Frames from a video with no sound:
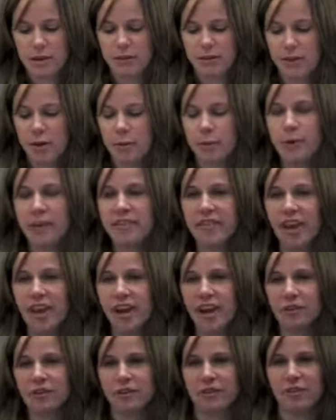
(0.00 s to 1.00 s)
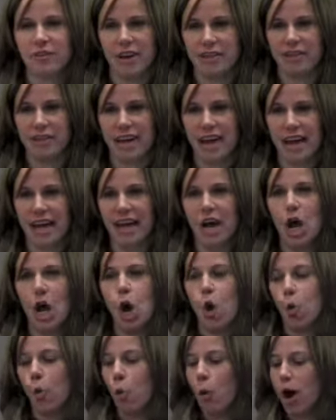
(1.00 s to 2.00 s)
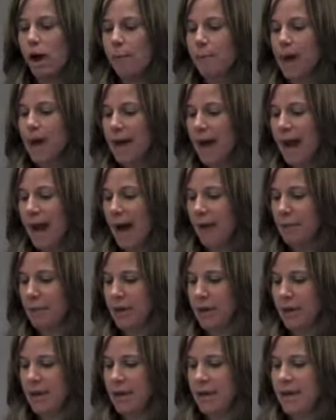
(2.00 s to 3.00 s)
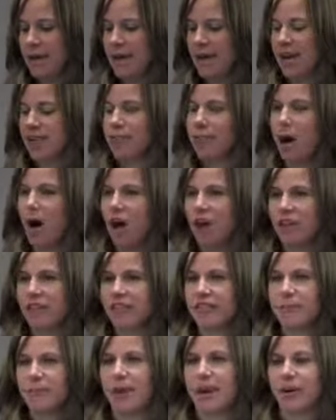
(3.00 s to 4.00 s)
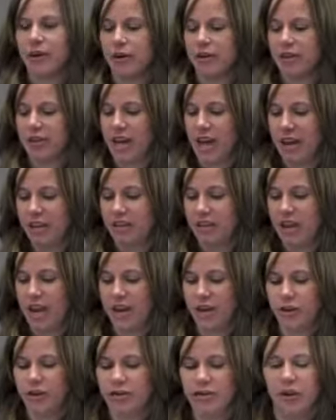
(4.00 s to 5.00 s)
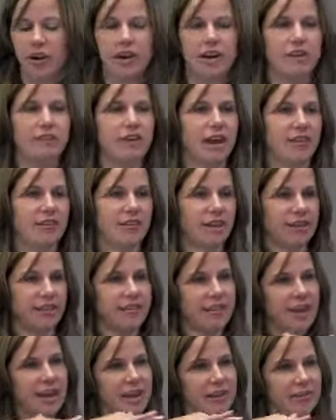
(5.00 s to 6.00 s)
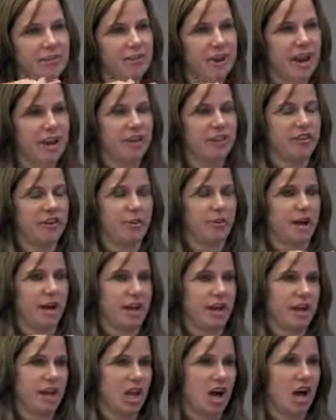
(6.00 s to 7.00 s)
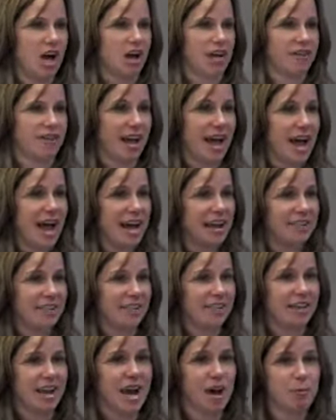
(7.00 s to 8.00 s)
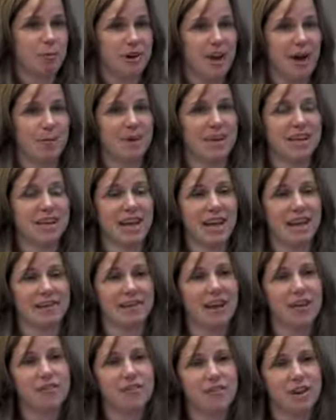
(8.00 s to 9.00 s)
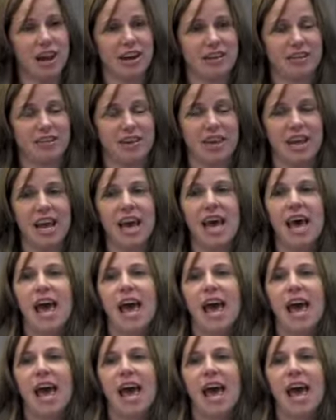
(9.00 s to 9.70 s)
So we set out to investigate what might happen if policymakers and educators started advancing a second strategy running alongside this now predominant get tough strategy.